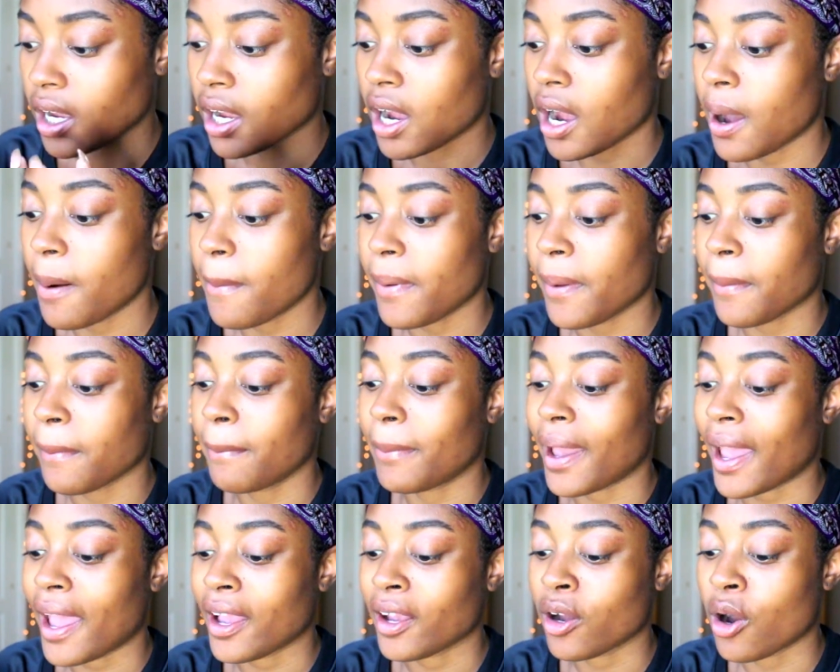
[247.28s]
coming
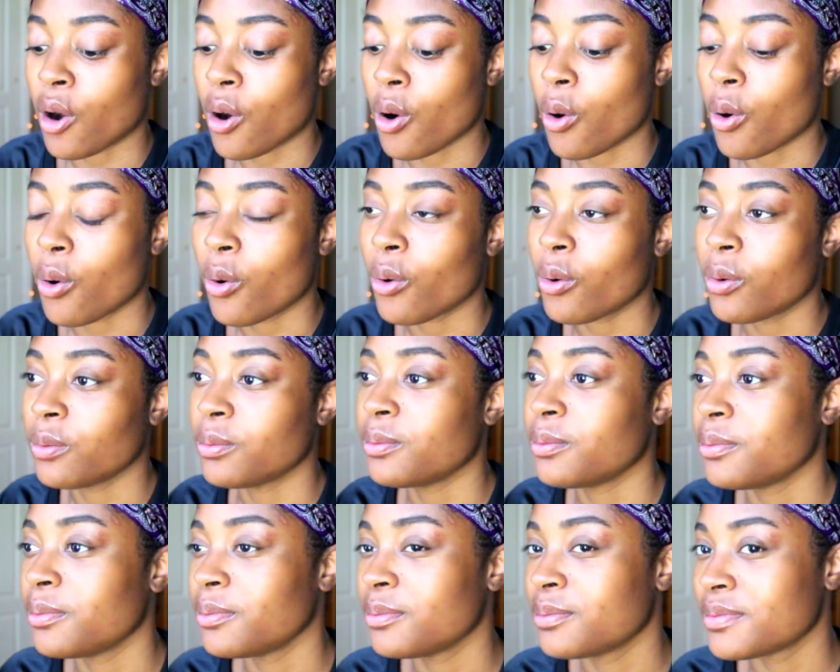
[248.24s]
back
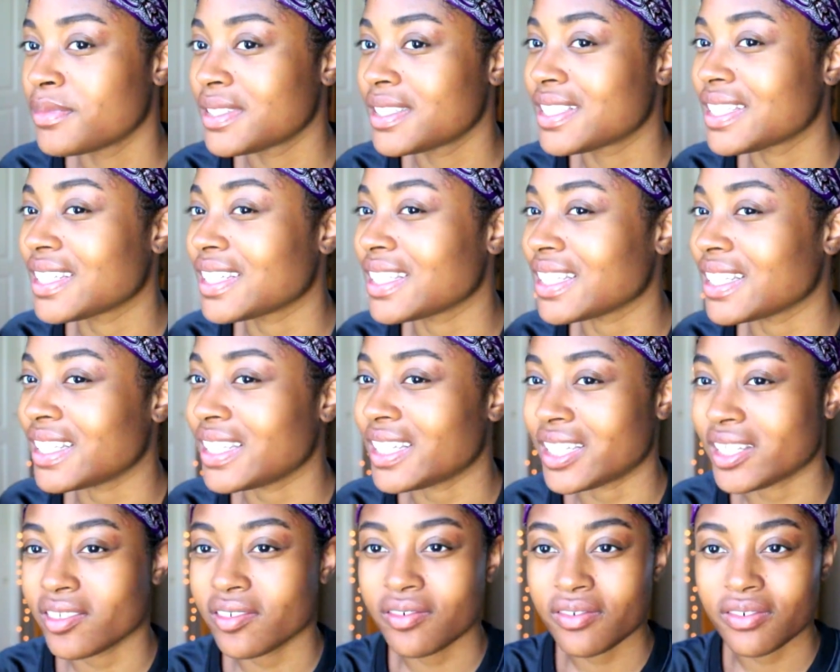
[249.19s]
home to
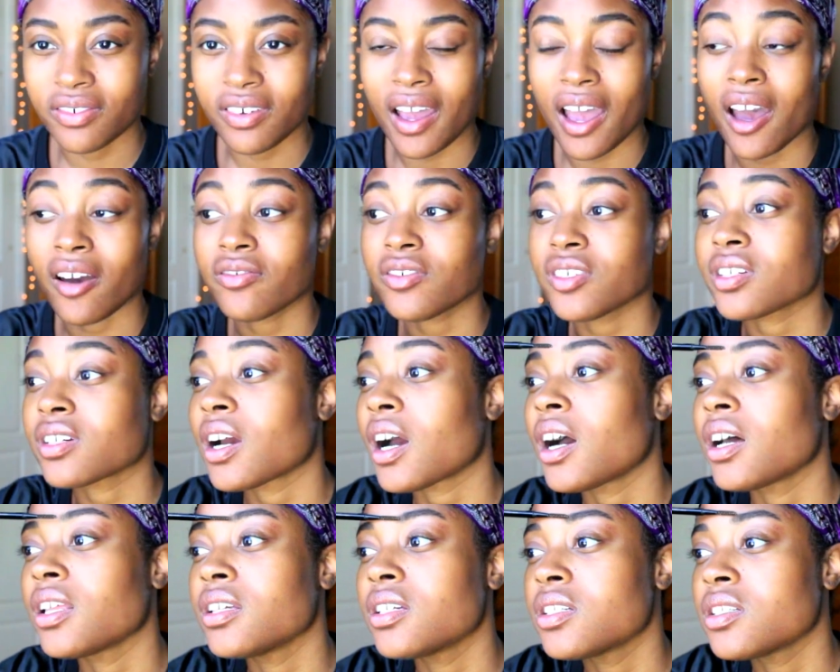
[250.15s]
live after
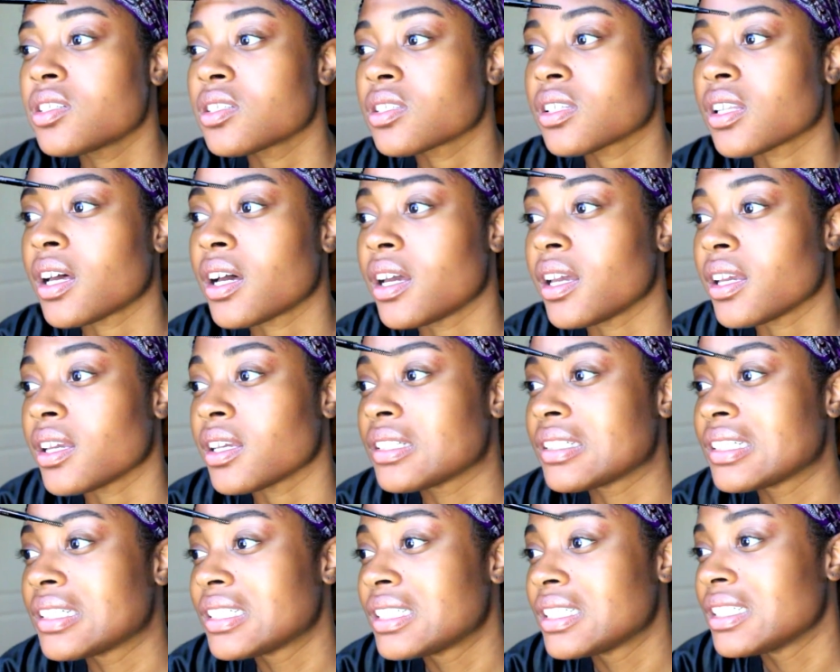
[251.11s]
college.
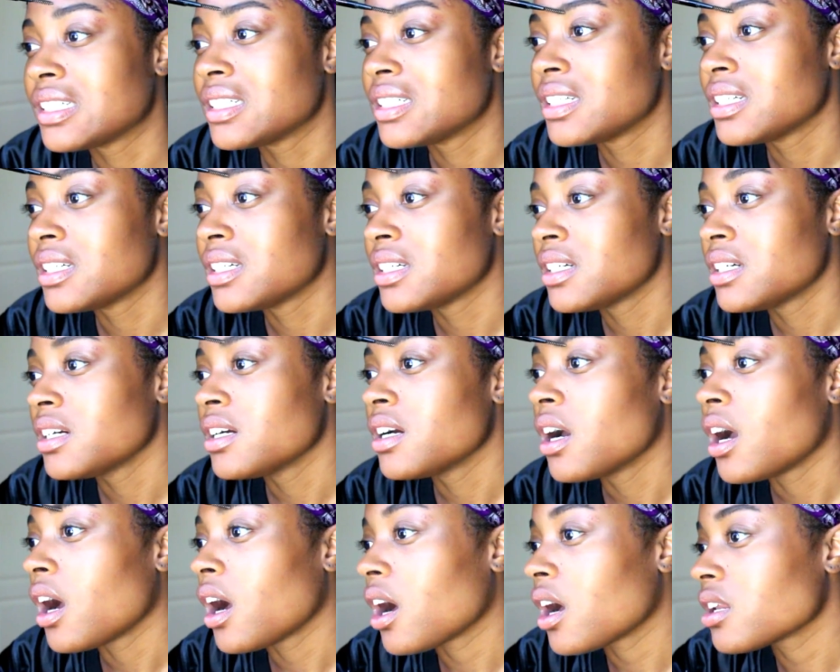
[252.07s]
Like
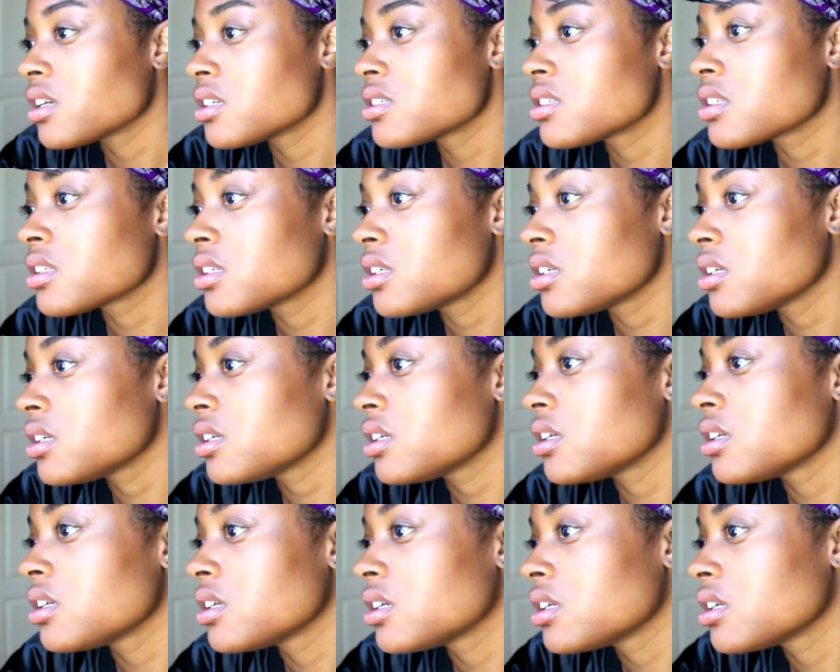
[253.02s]

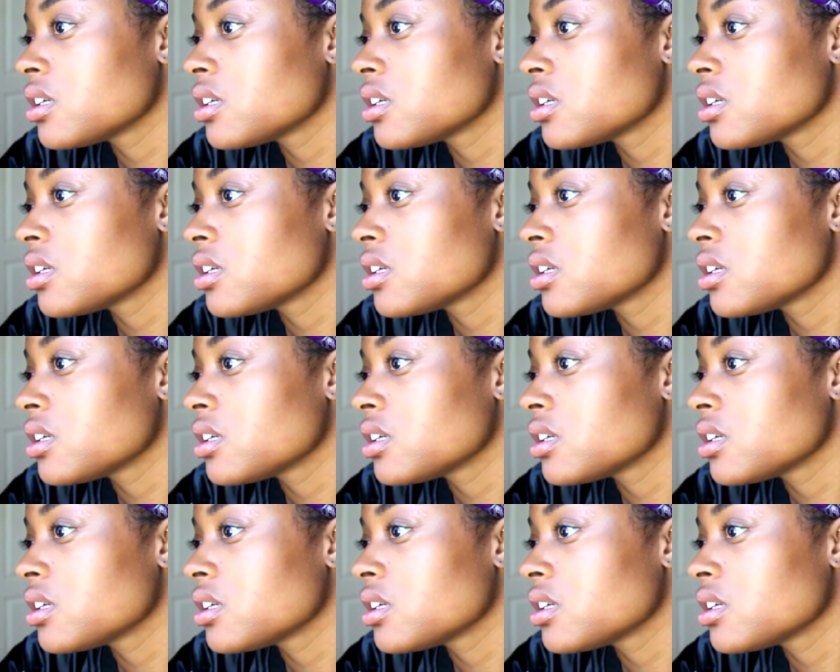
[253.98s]
honestly